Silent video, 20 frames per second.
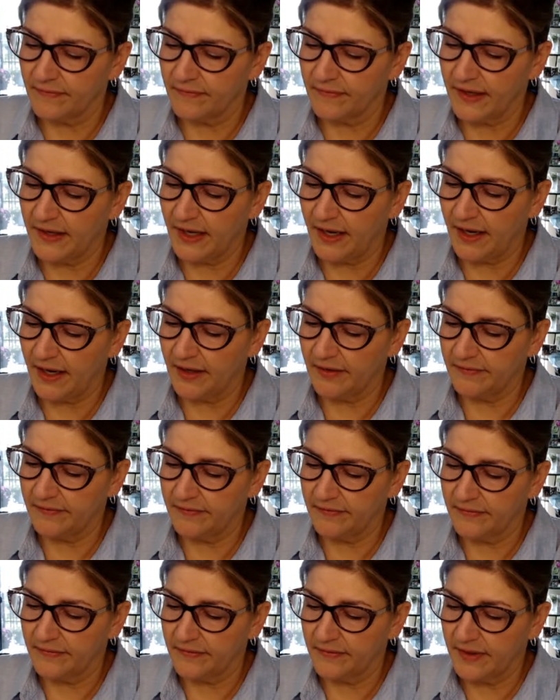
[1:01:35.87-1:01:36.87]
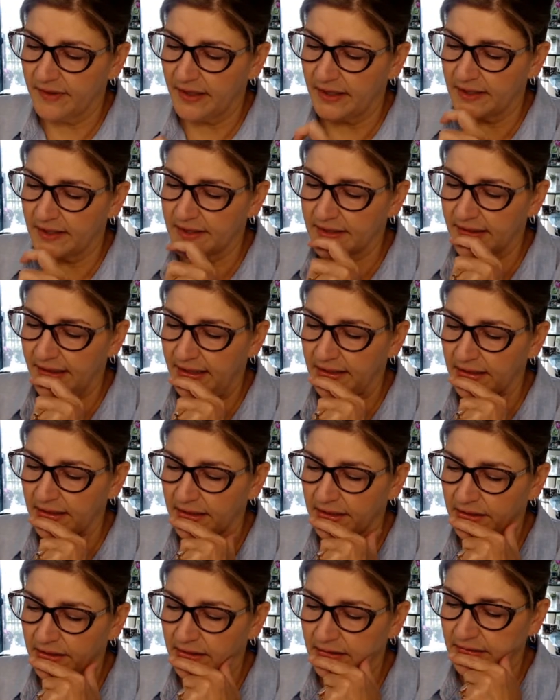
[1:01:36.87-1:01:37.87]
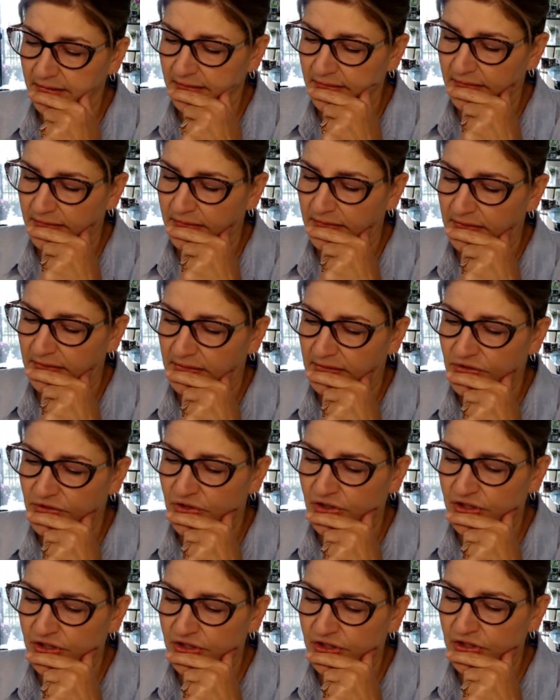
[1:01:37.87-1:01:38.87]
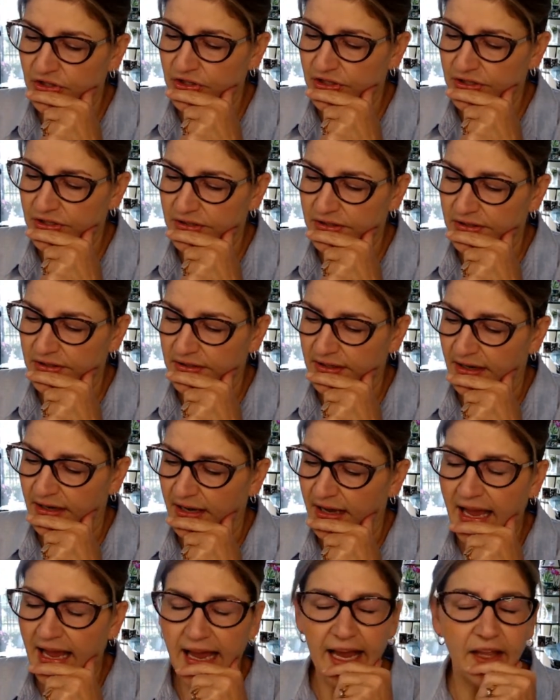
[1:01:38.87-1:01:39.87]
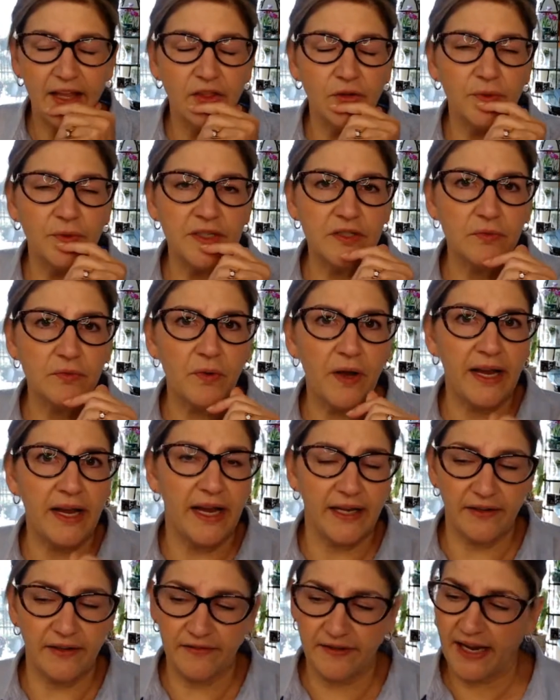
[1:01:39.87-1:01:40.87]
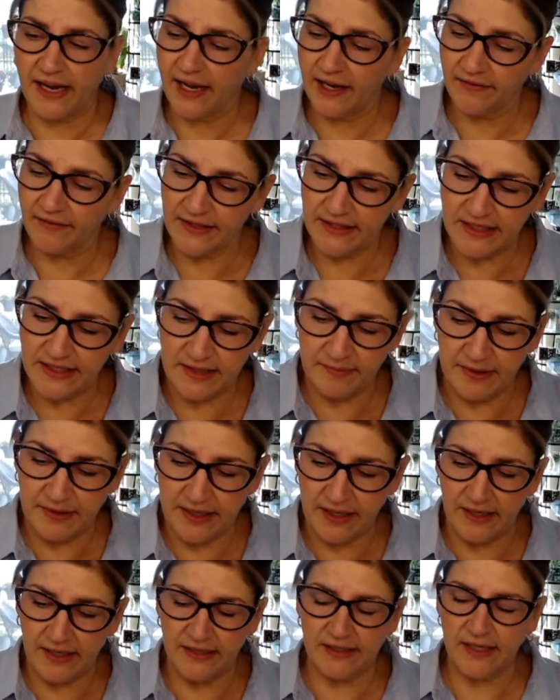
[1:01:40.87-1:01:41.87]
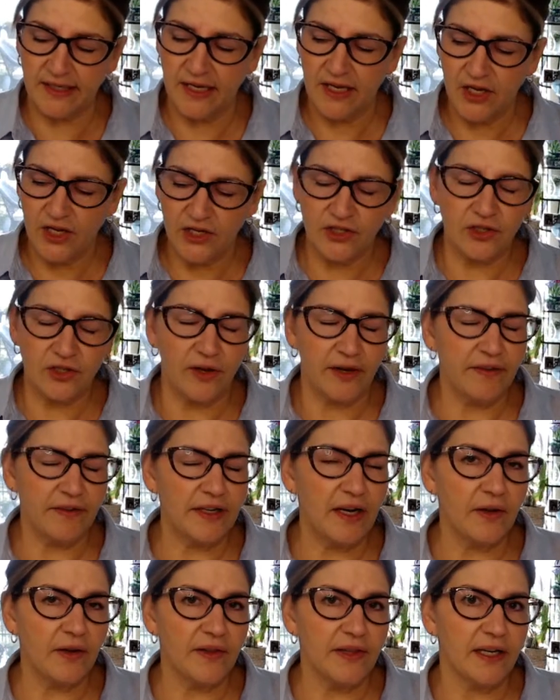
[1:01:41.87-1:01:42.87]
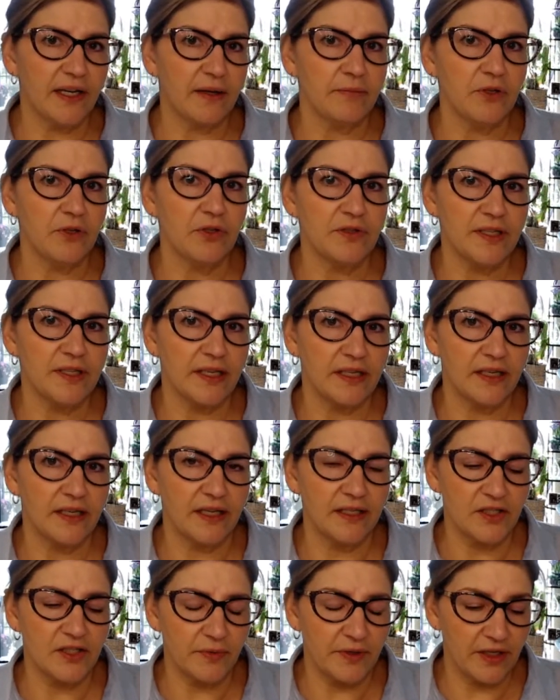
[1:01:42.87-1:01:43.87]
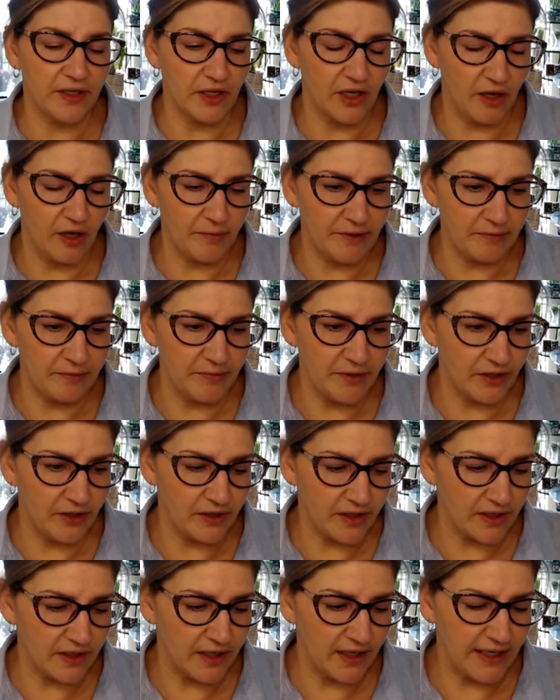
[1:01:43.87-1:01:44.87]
Yeah. And it's not in here. So this is just, yeah. And the reason why I even have this is because, so every now and then I'm using an unsweetened almond milk.